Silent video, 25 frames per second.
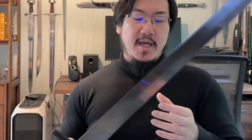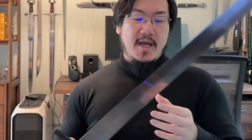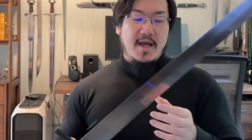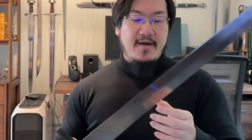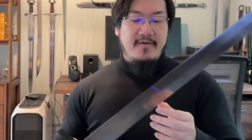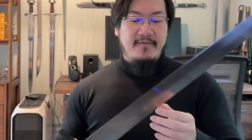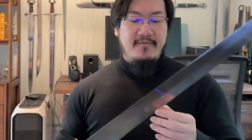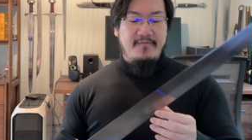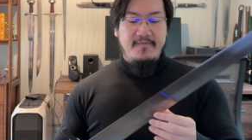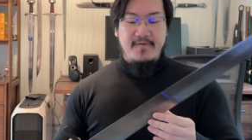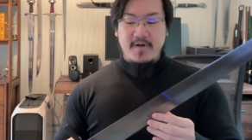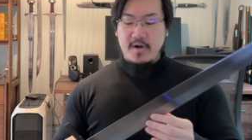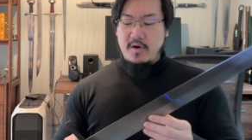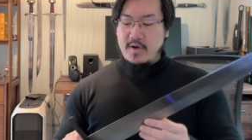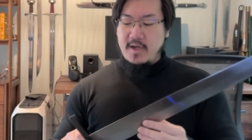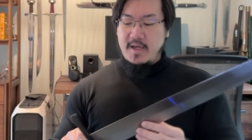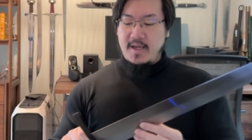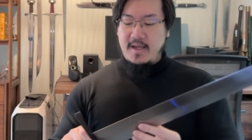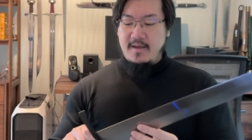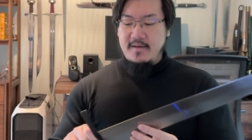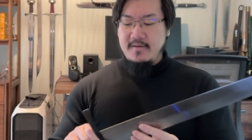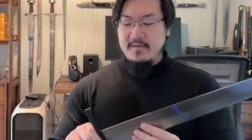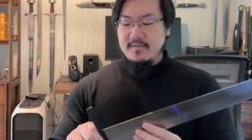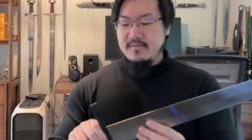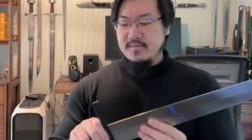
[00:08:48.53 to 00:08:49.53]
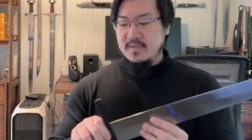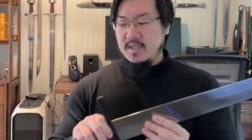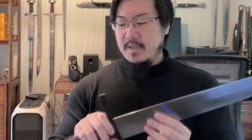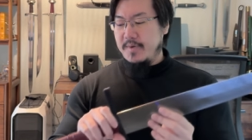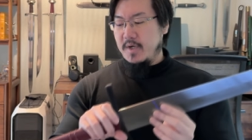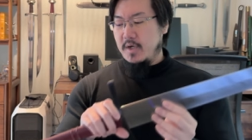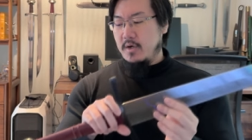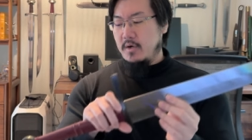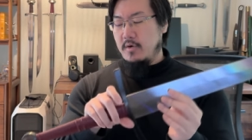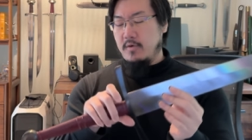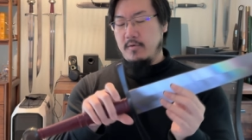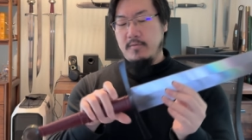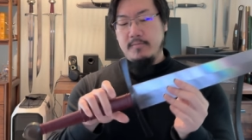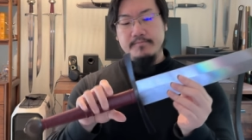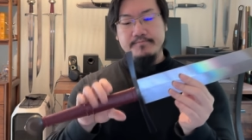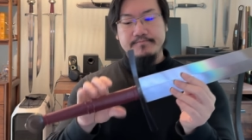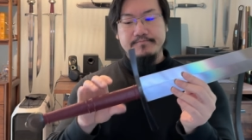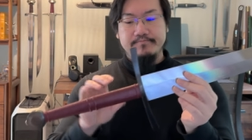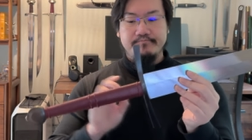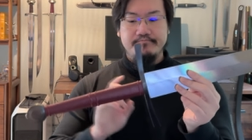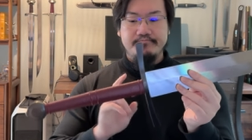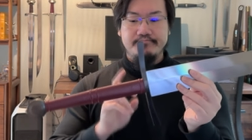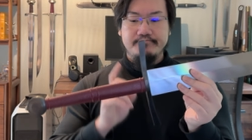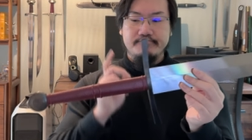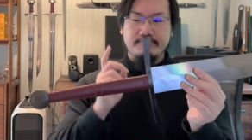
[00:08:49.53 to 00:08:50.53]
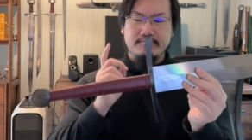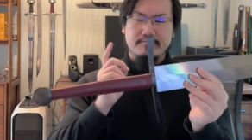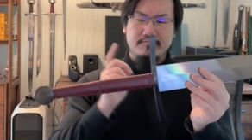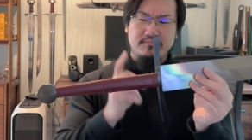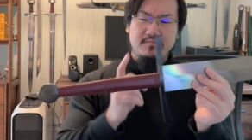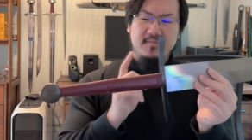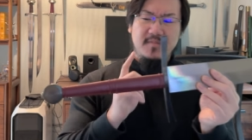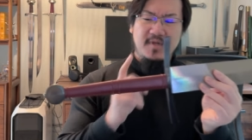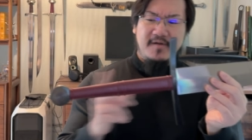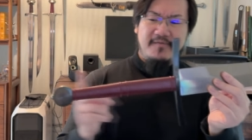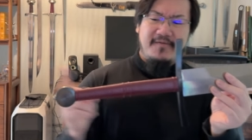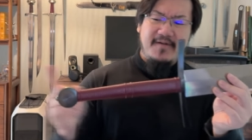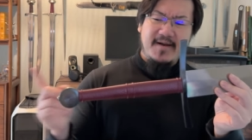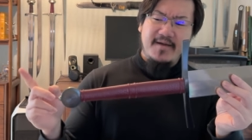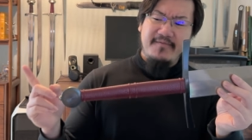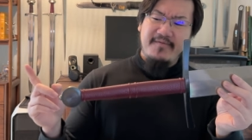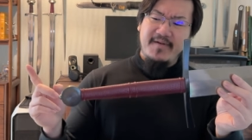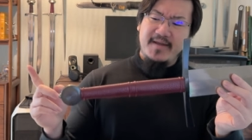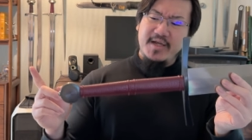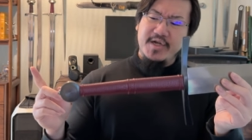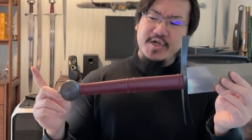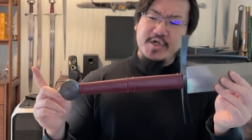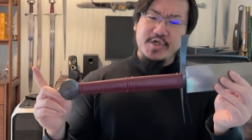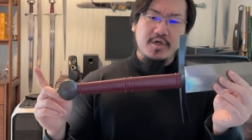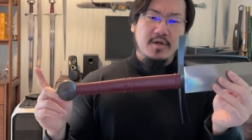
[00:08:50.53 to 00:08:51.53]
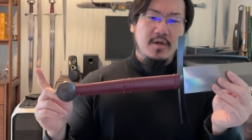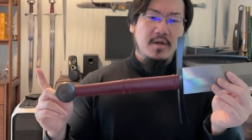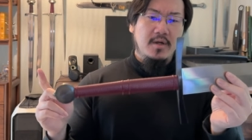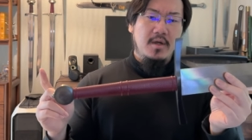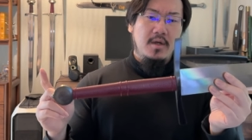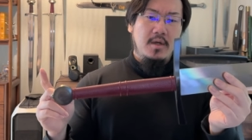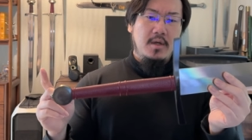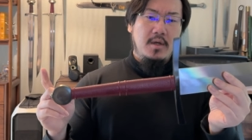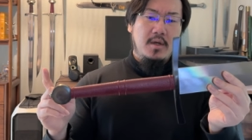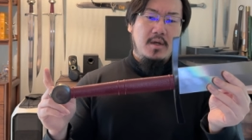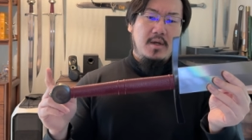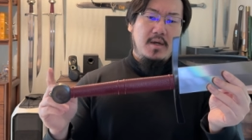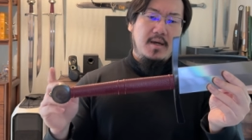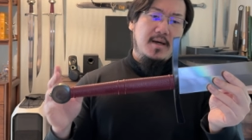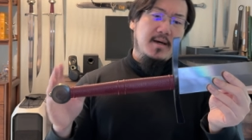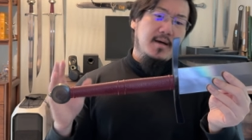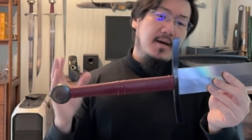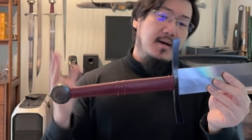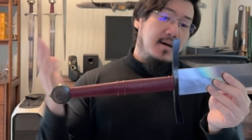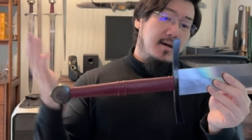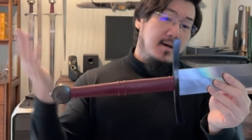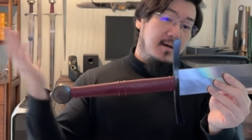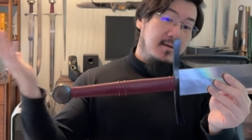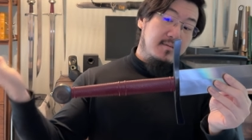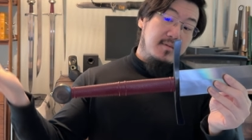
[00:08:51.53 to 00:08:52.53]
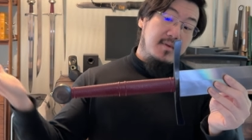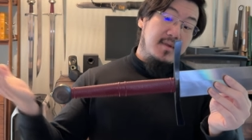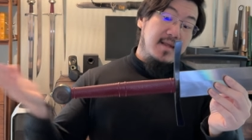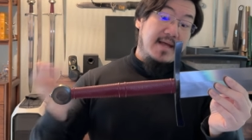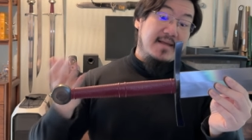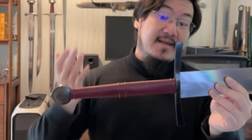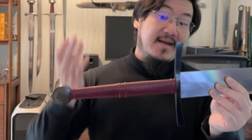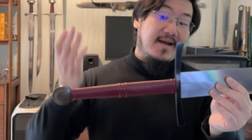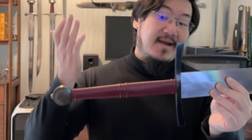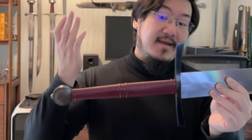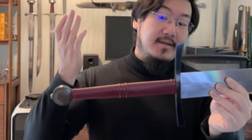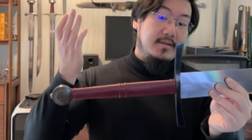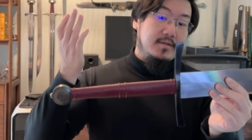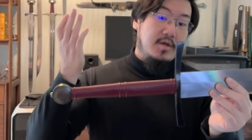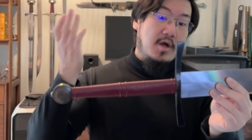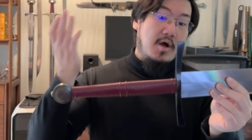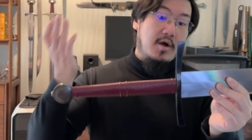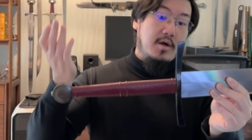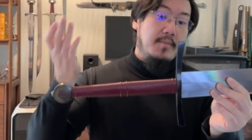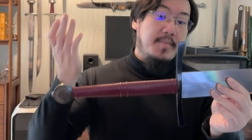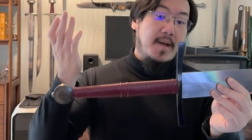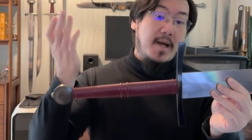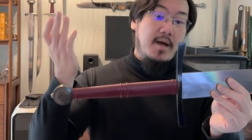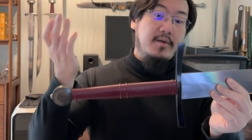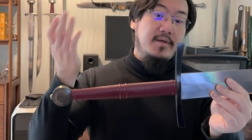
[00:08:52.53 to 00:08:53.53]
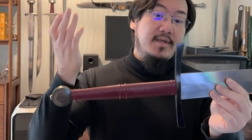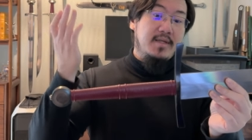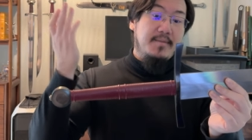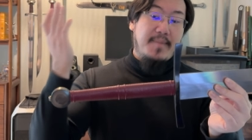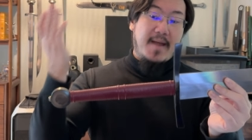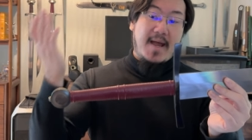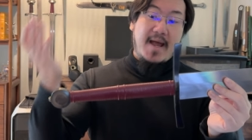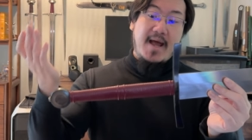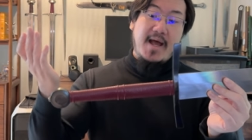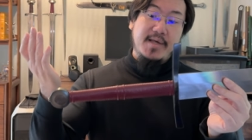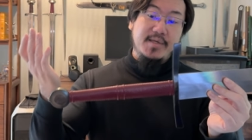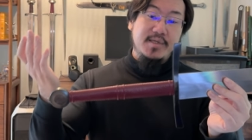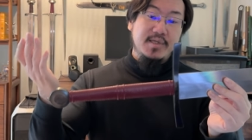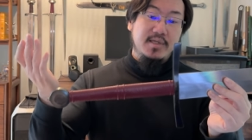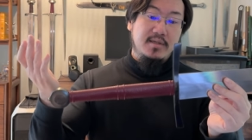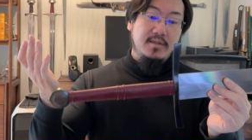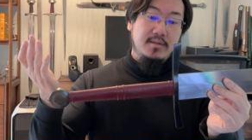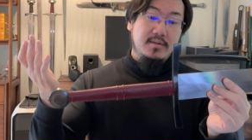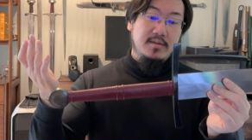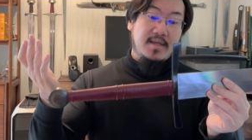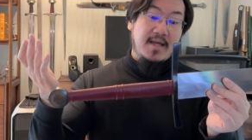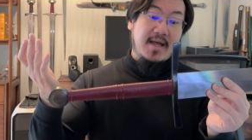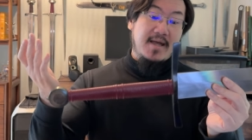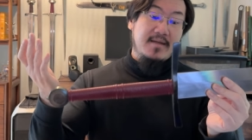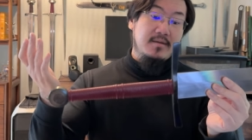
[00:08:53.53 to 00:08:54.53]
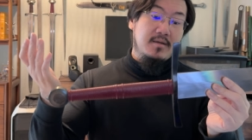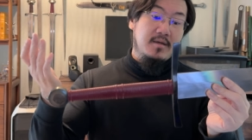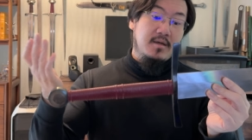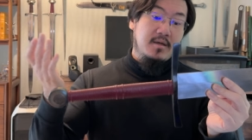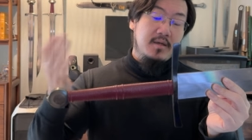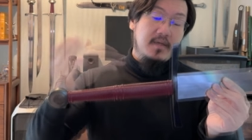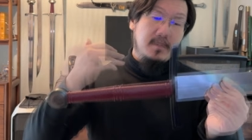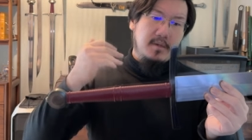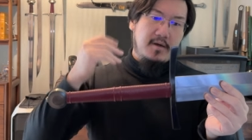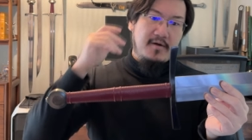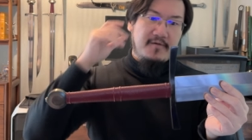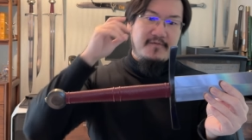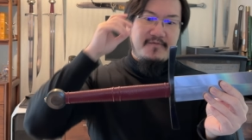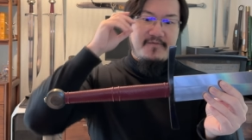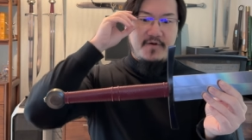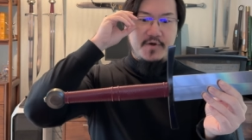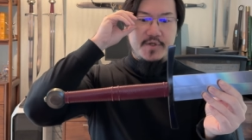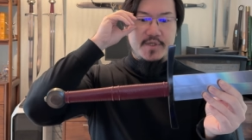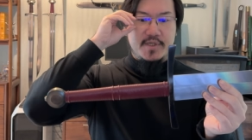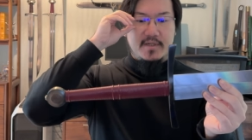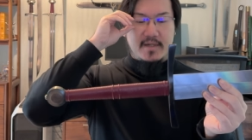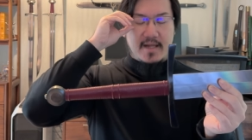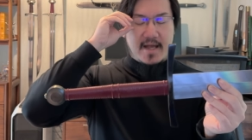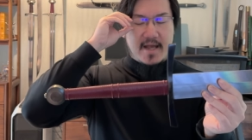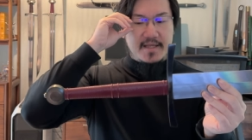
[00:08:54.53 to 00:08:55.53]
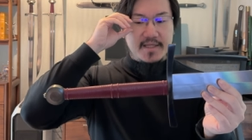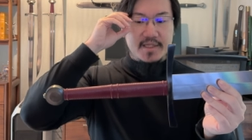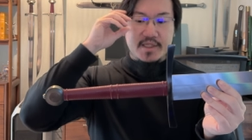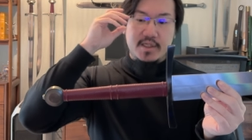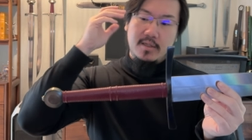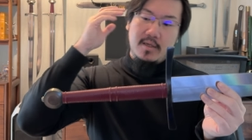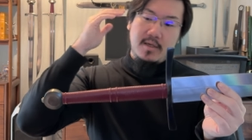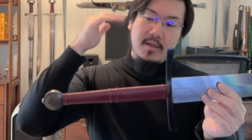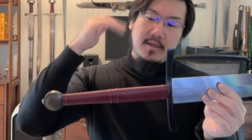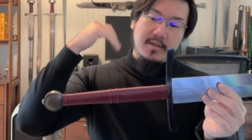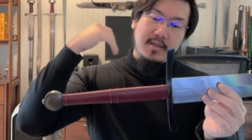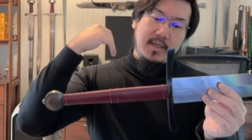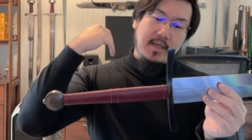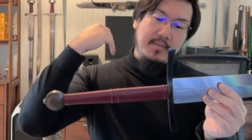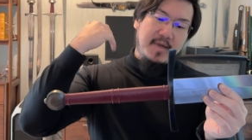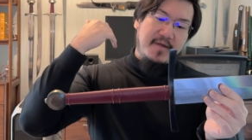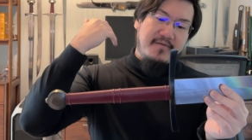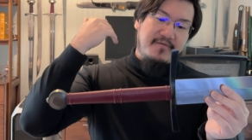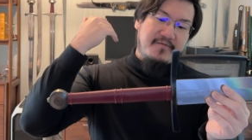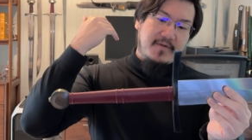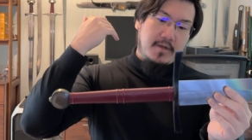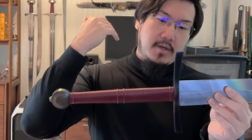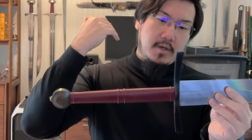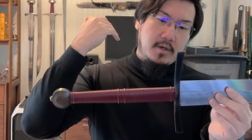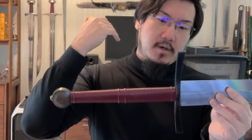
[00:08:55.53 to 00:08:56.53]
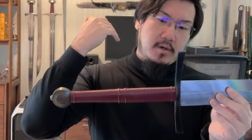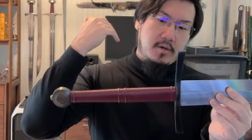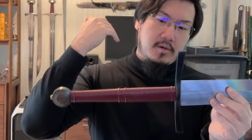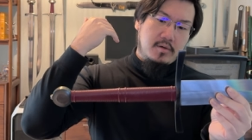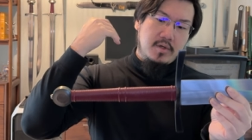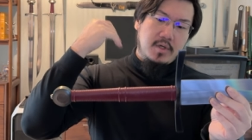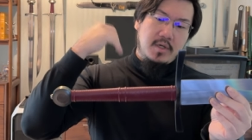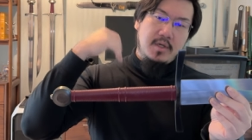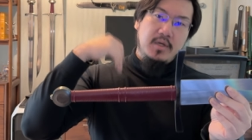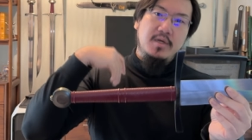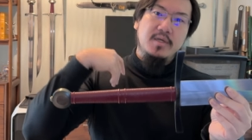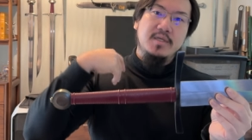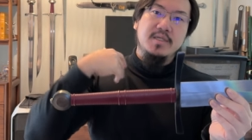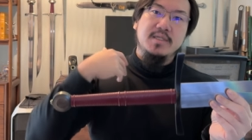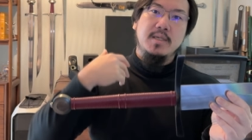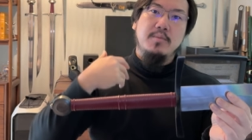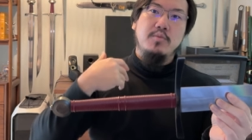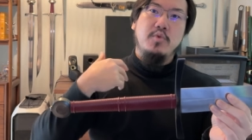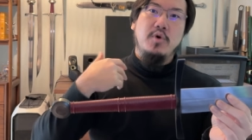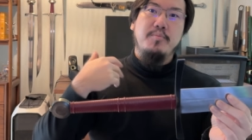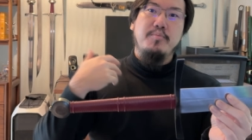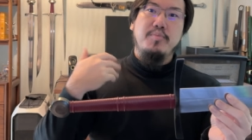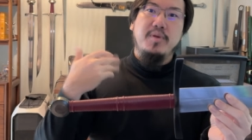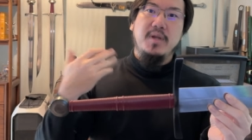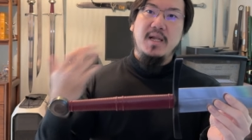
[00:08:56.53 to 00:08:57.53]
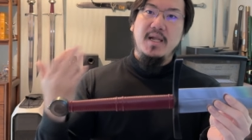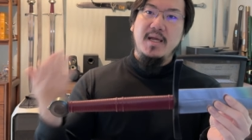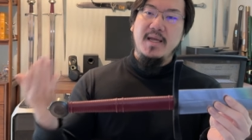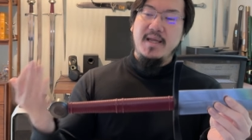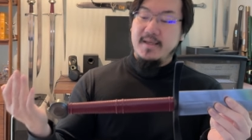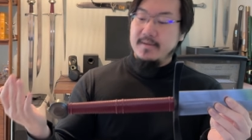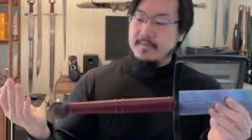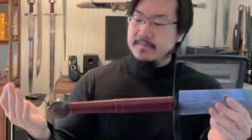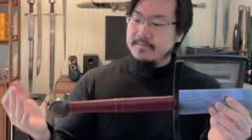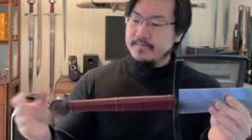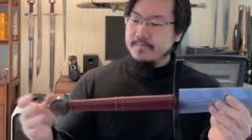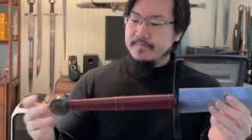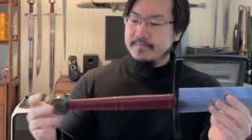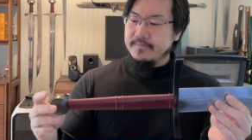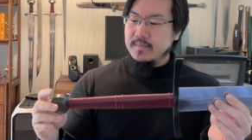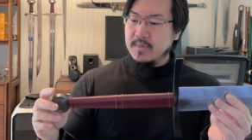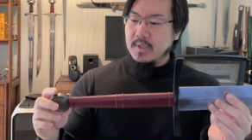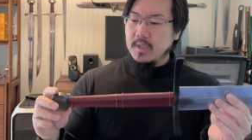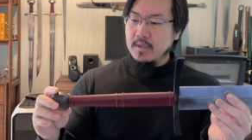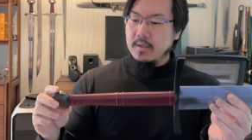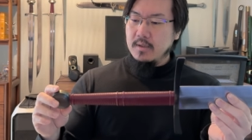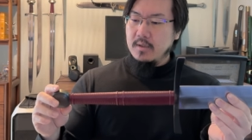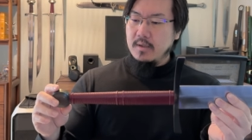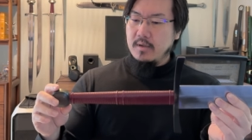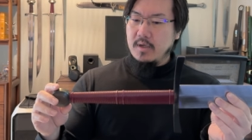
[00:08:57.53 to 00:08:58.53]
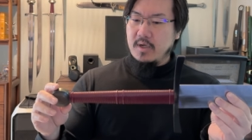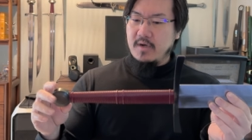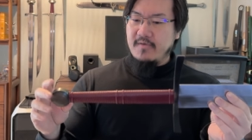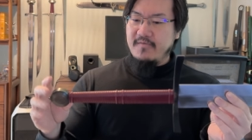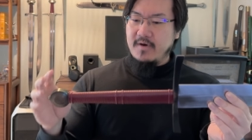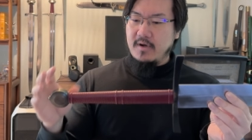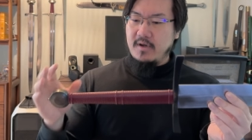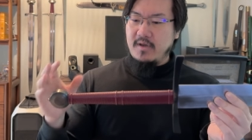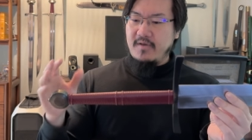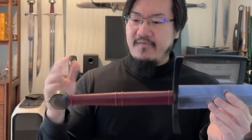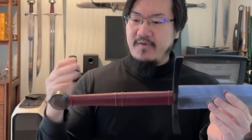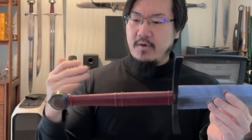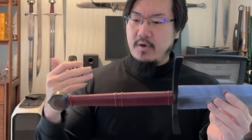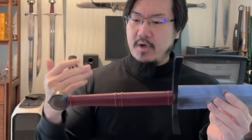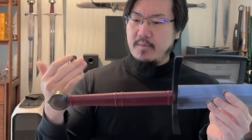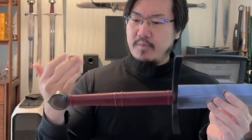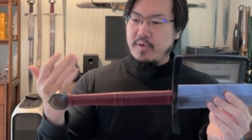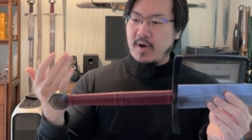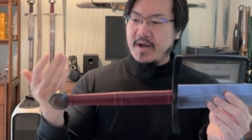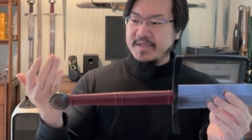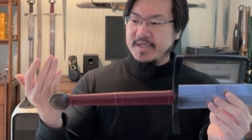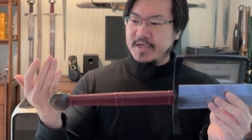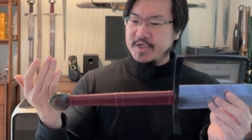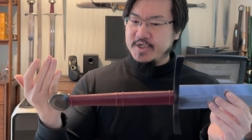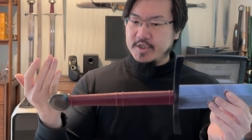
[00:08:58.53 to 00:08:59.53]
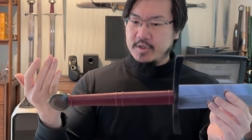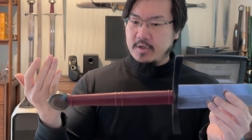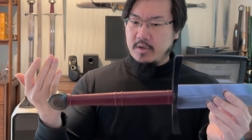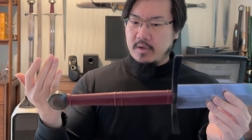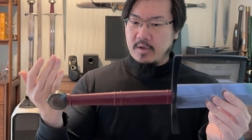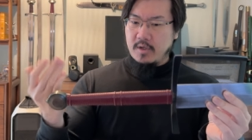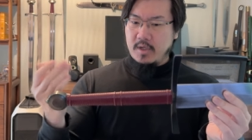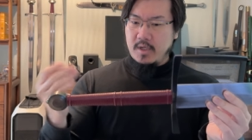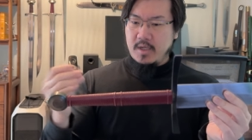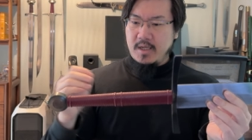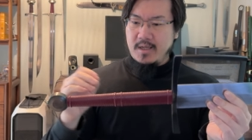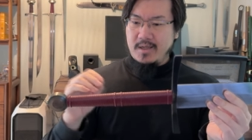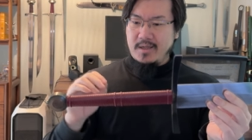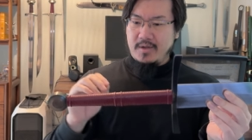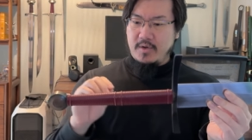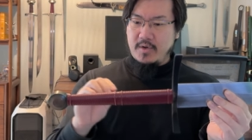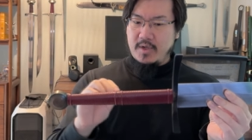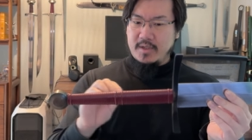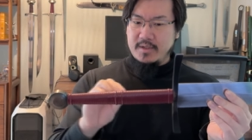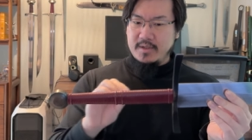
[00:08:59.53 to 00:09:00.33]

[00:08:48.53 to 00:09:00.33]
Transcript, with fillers: have very typical fit and finish uh, that I talk about in the past that on first glance, they may feel somewhat plain. However, if you are a practitioner, you